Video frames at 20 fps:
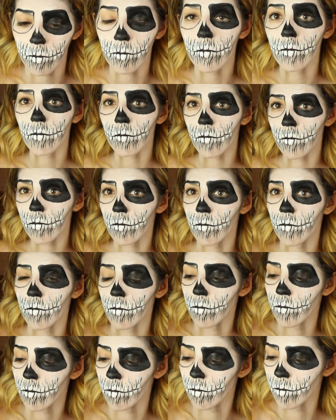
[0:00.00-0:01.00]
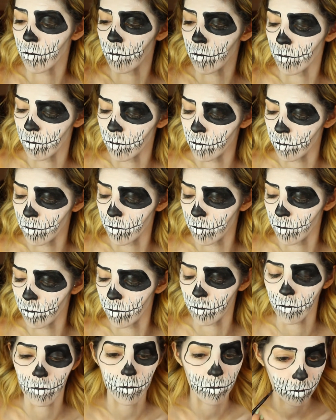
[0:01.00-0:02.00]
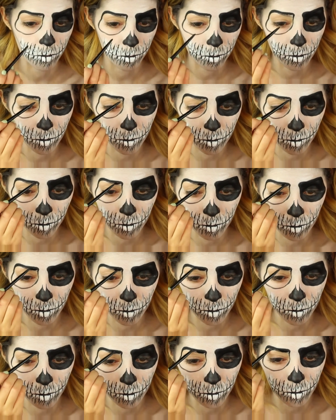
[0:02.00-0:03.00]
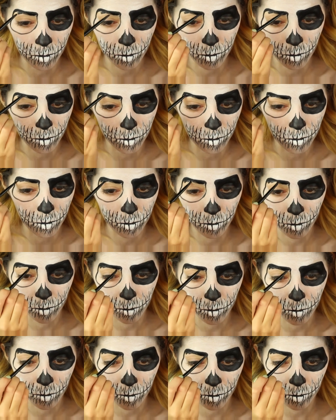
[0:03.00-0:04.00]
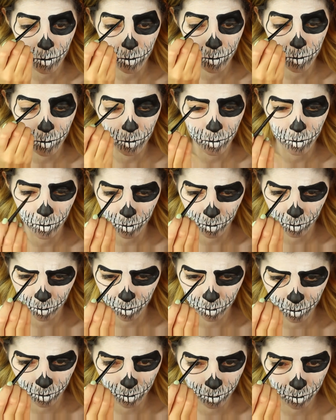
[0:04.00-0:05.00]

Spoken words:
water-based, so it activates with water. So you have to make sure you want to let it dry.